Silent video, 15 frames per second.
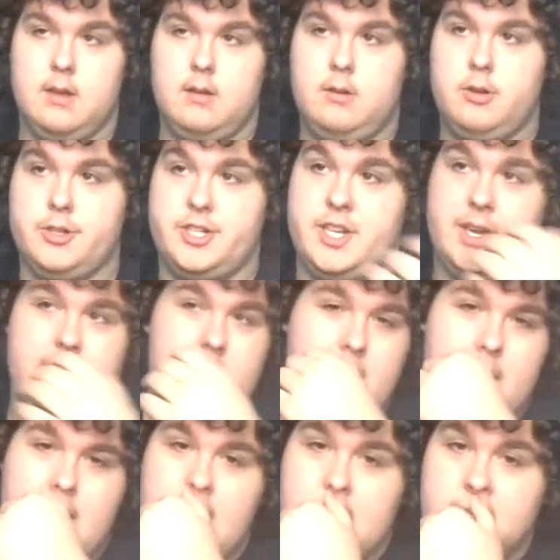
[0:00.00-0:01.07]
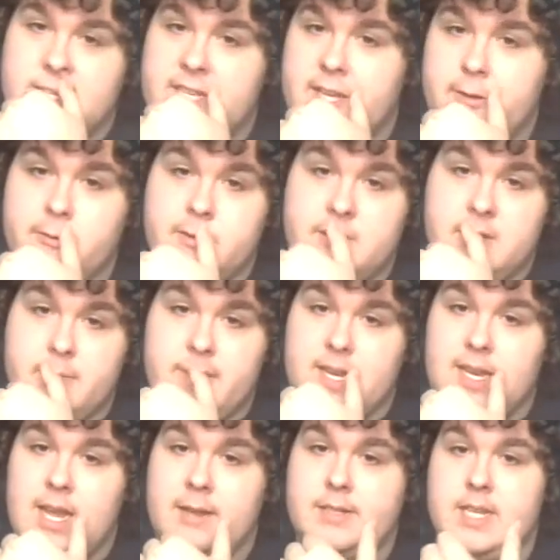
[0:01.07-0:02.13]
Because she hardly used them in
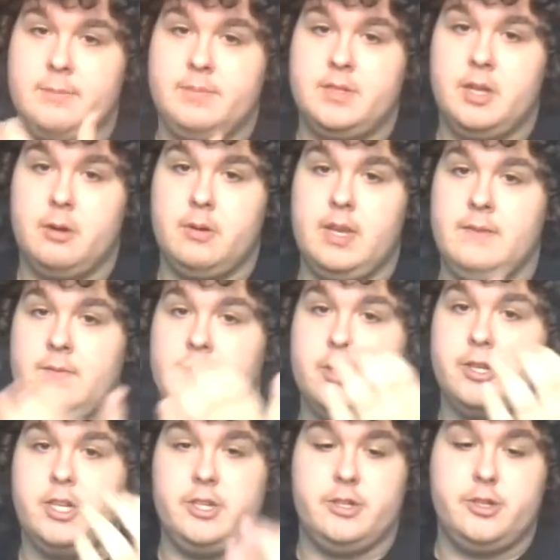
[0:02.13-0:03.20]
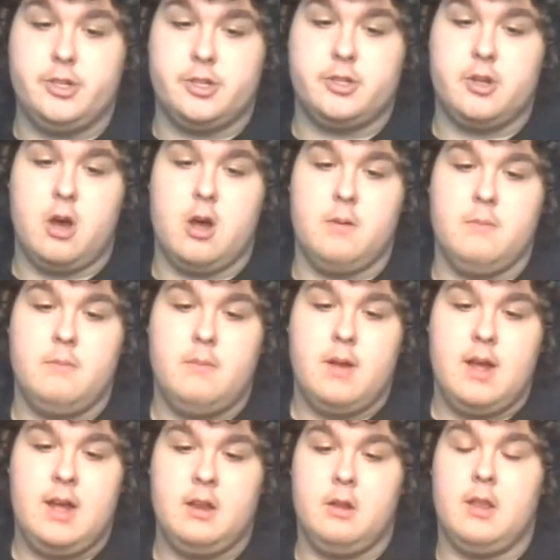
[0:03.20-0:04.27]
the last episode, even though she just got on.
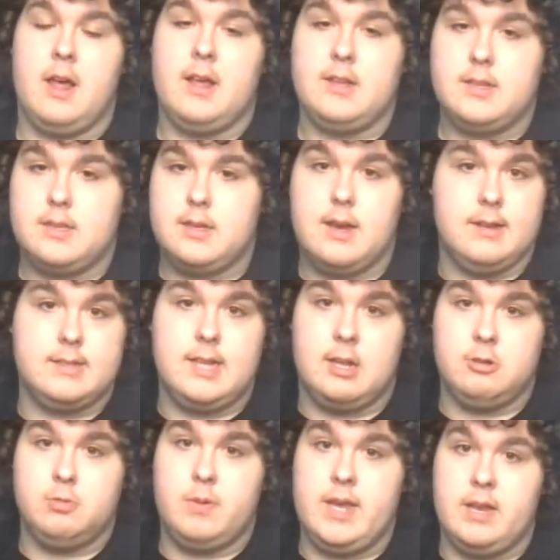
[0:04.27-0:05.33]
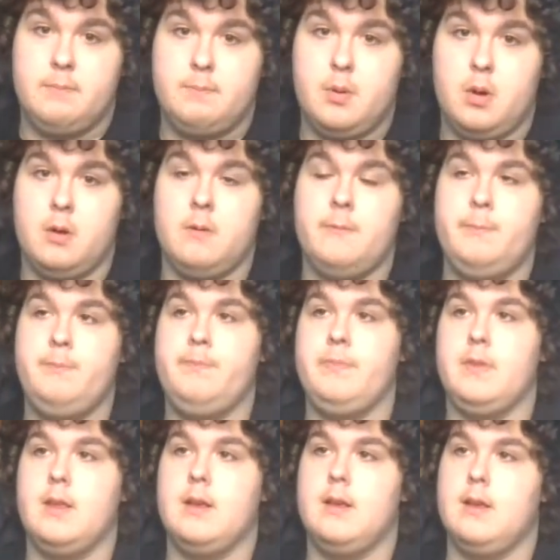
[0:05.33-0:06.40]
I know that kind of sounds weird, but
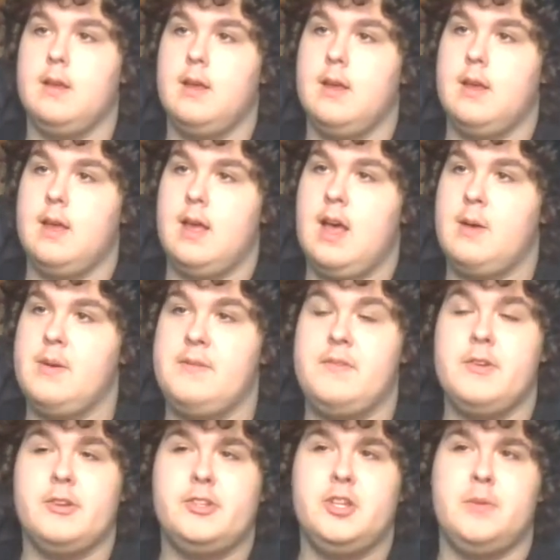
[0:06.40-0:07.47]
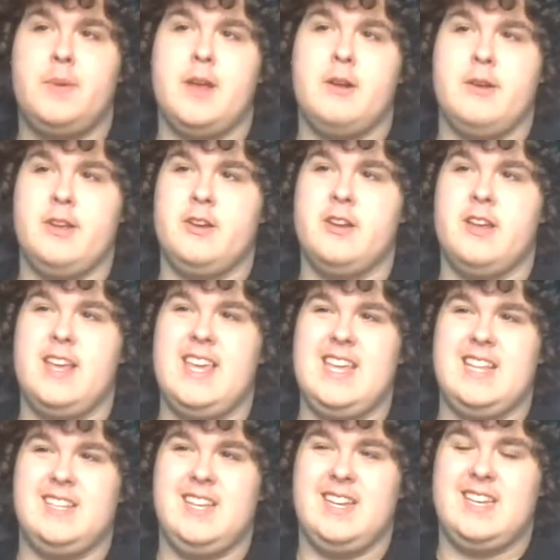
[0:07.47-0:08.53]
I mean, if you're a superhero, you're gonna
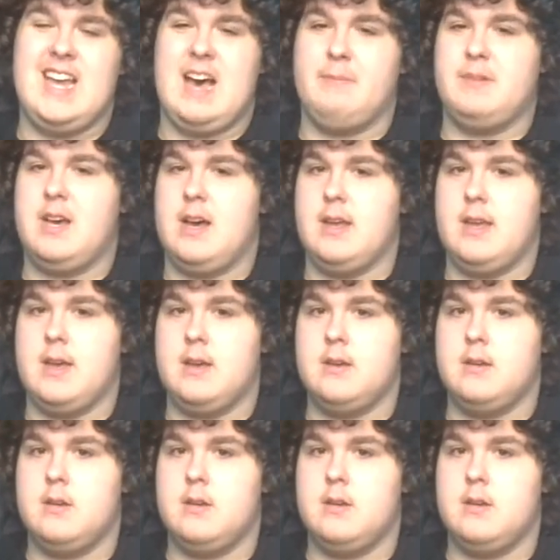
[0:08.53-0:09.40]
easily adapt, aren't you?